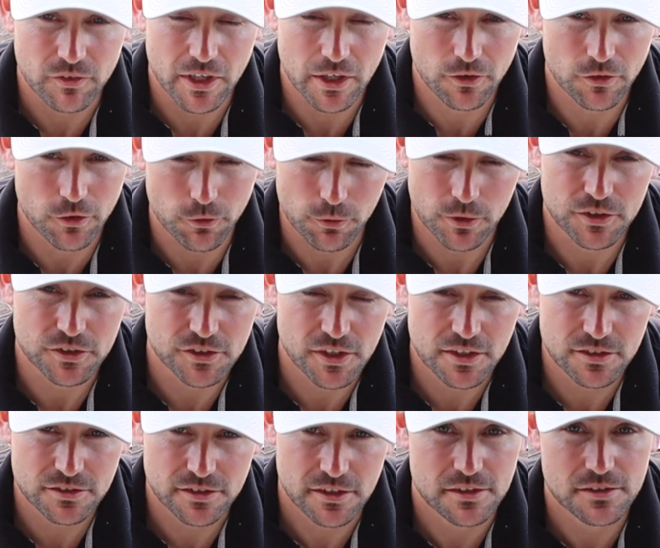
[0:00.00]
near the
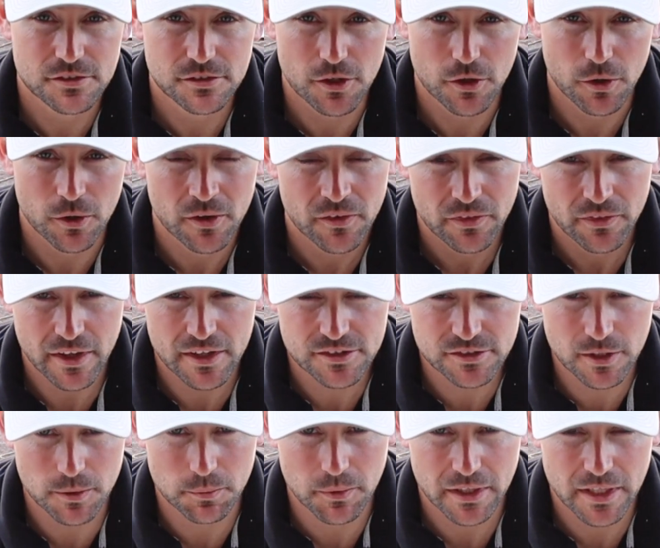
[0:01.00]
resistance, so that's
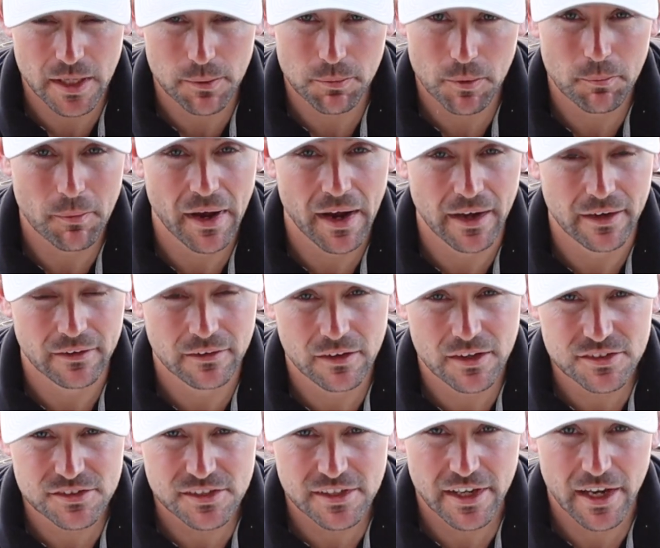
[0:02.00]
something to keep in mind.
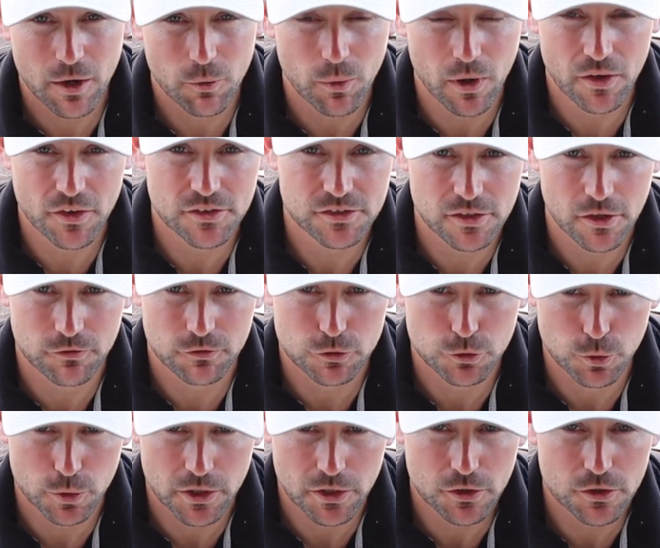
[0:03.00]
Let's see how well this stuff
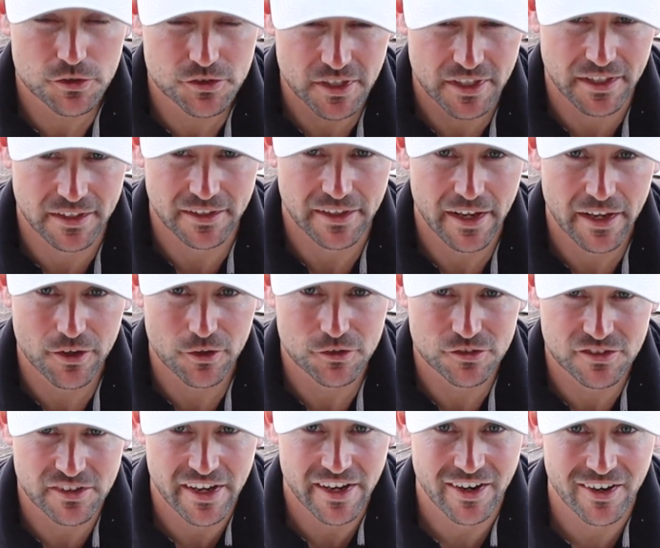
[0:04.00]
drills and
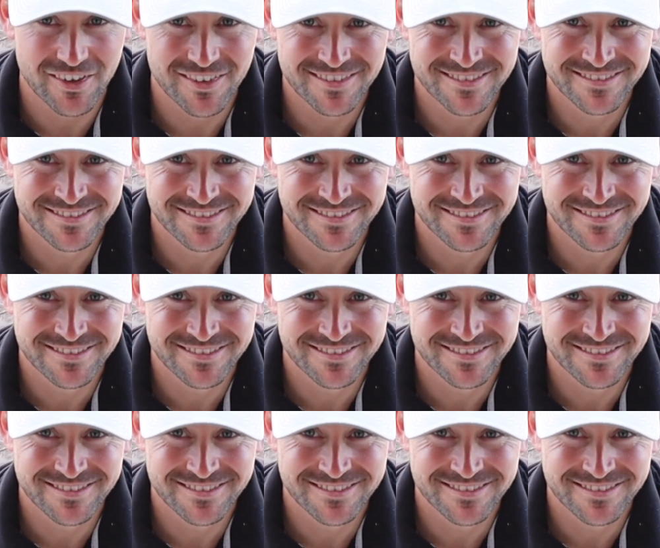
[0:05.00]
nails now.